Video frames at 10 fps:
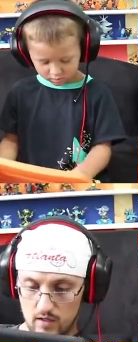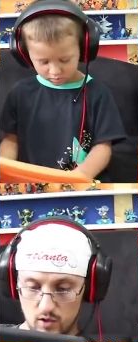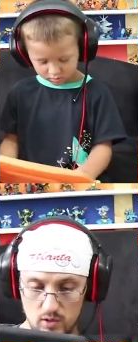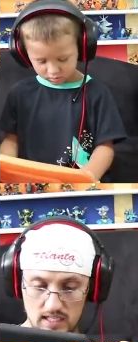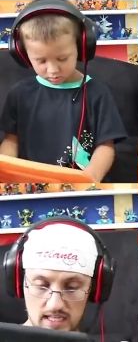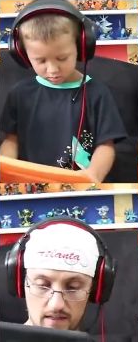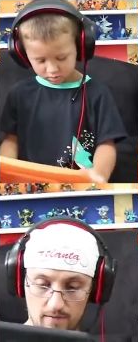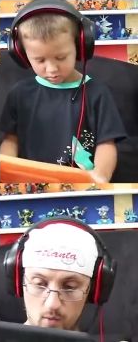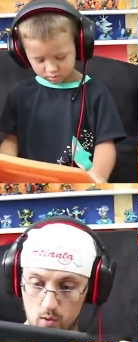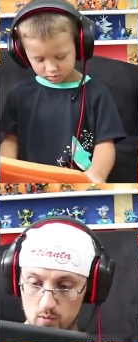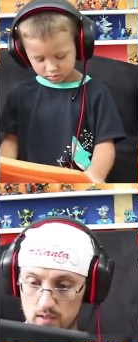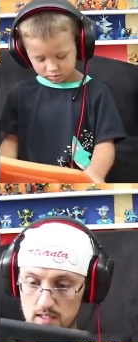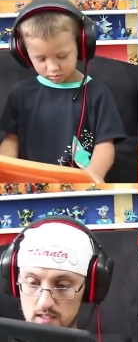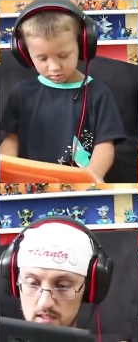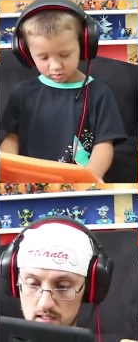Speaker 1: Do you see a Nether
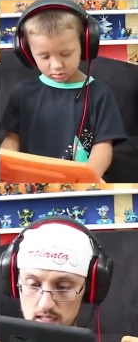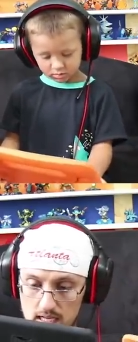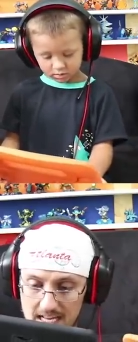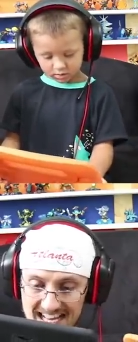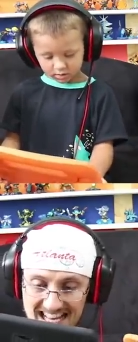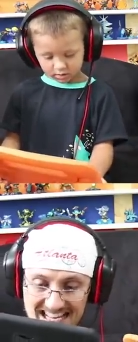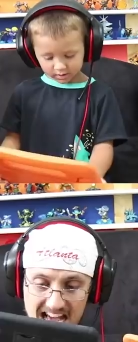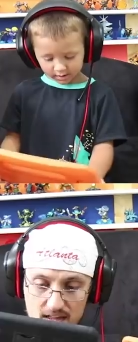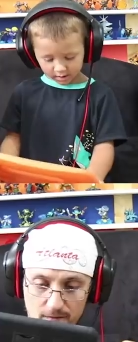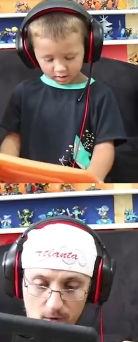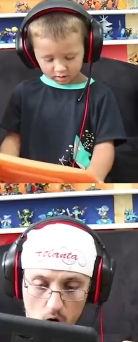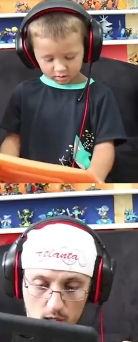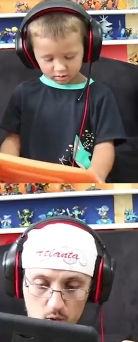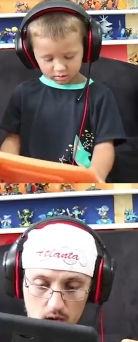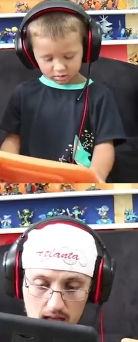Fortress? Nether
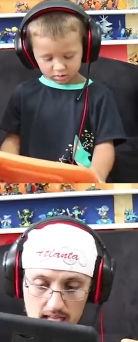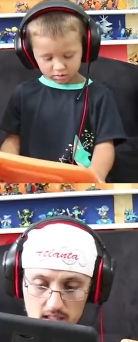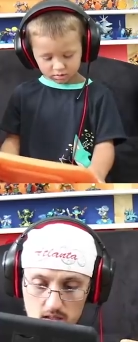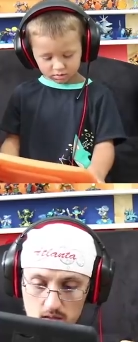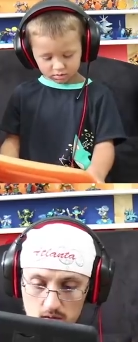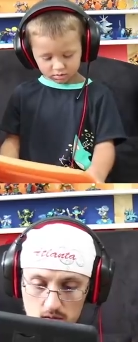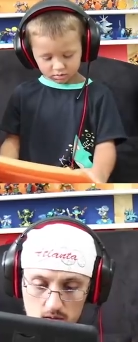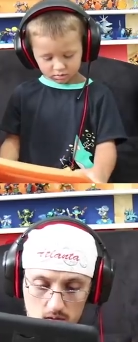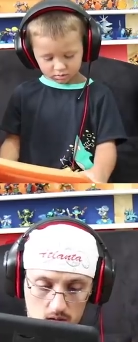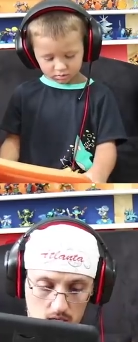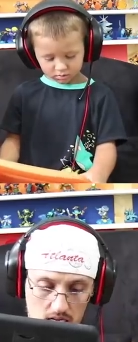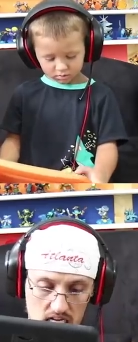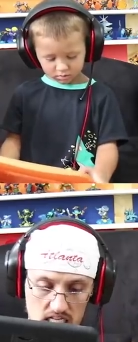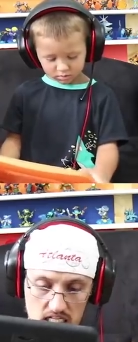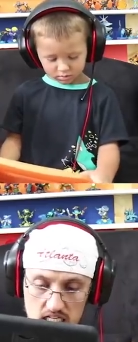Fortress!
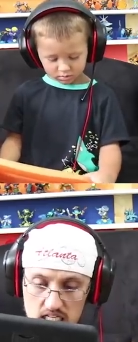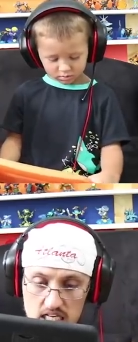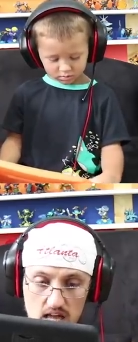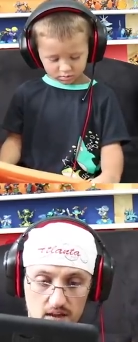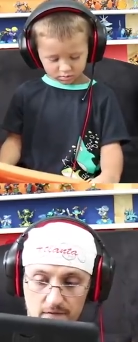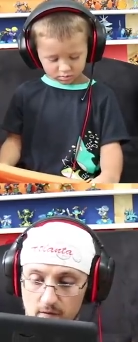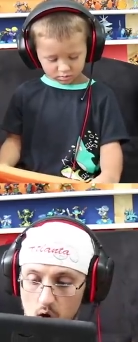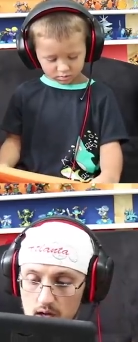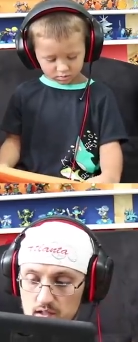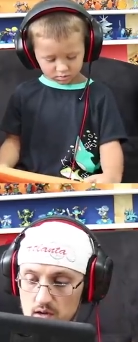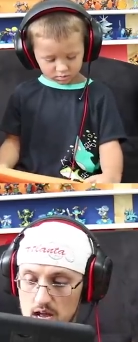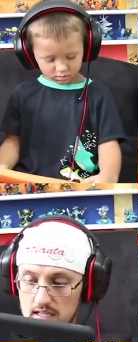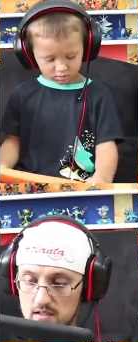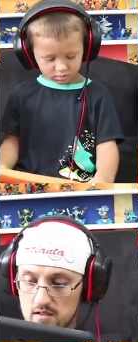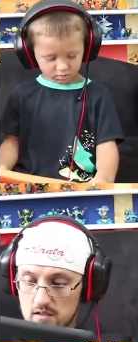Nether
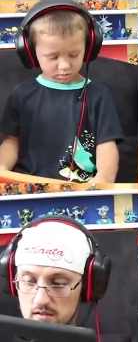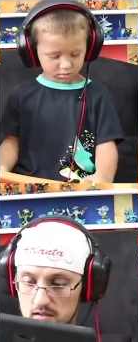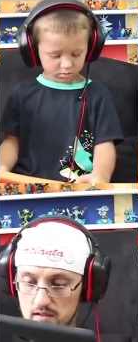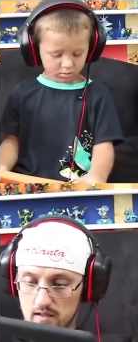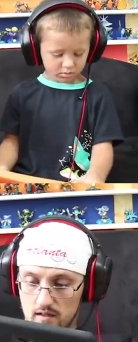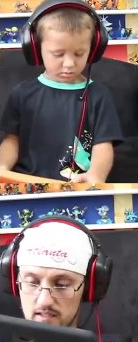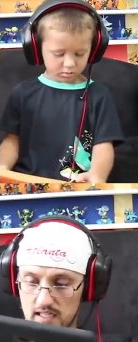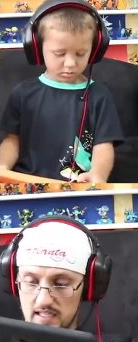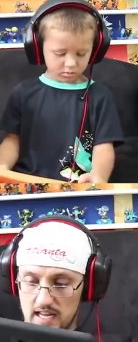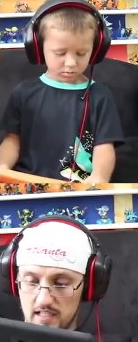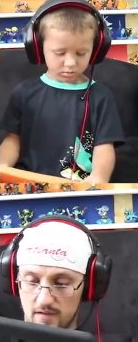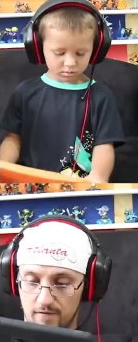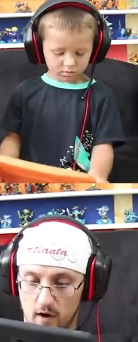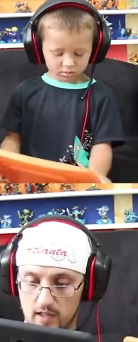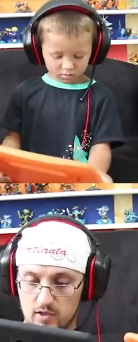Fortress! Oh, it's a
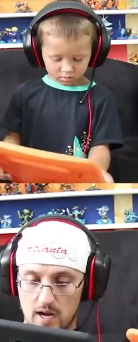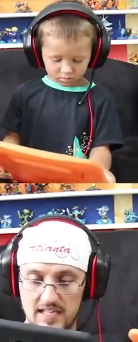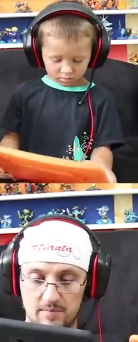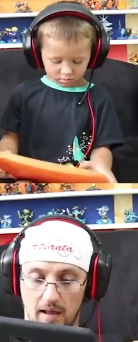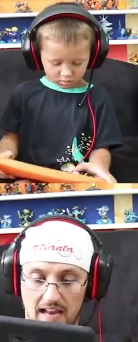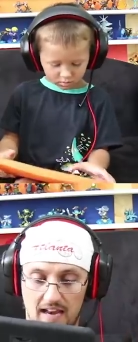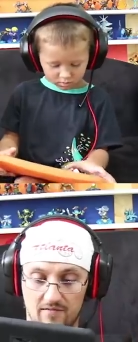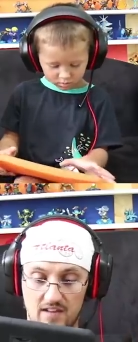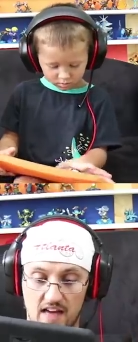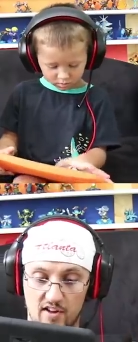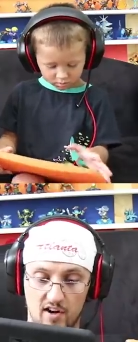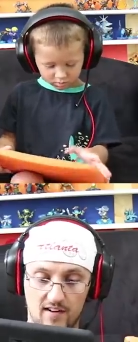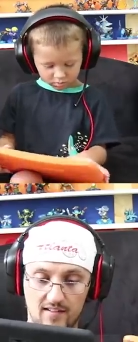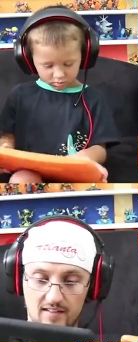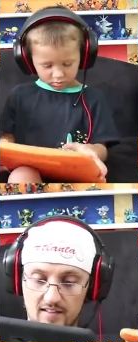fart dress made out of nether.
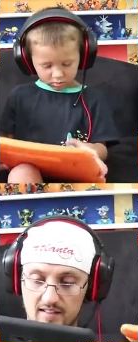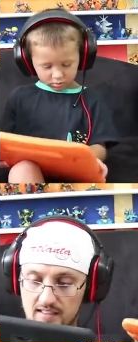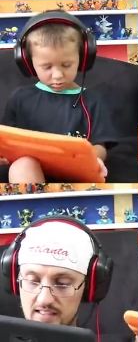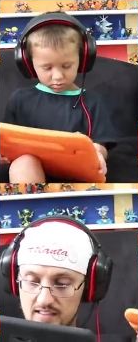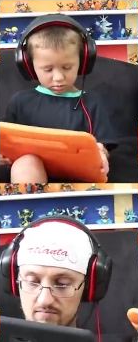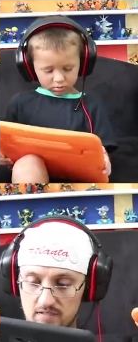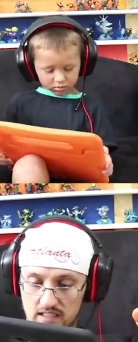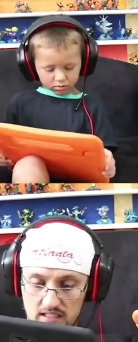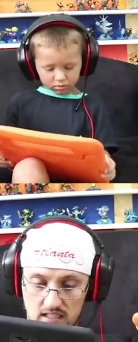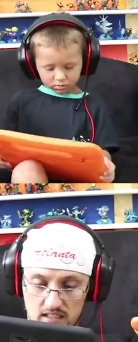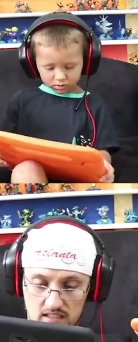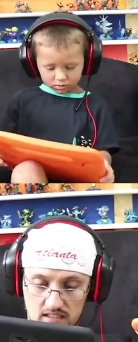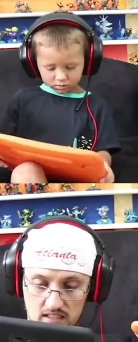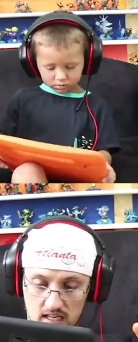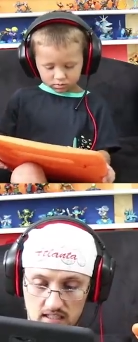Well, that's gotta
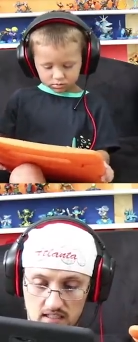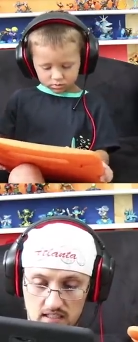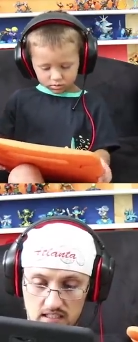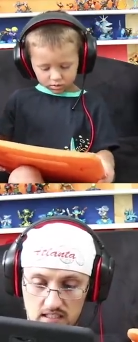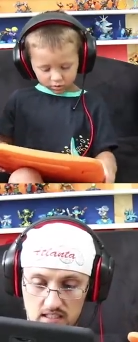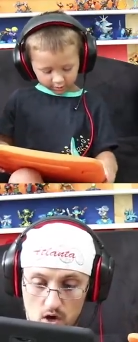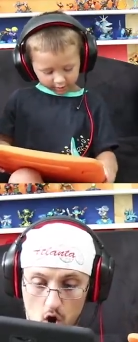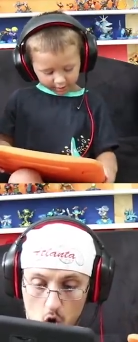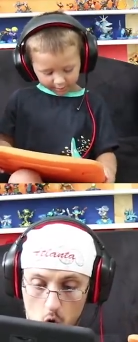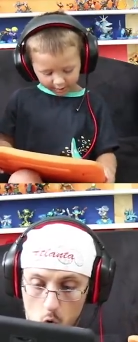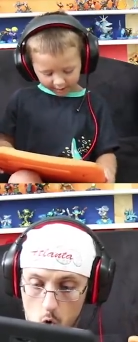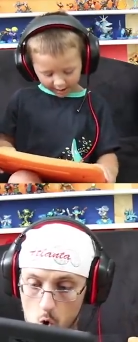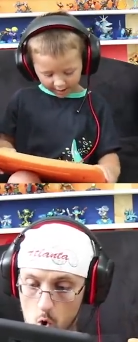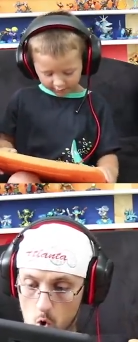stink.
Speaker 2: Look at my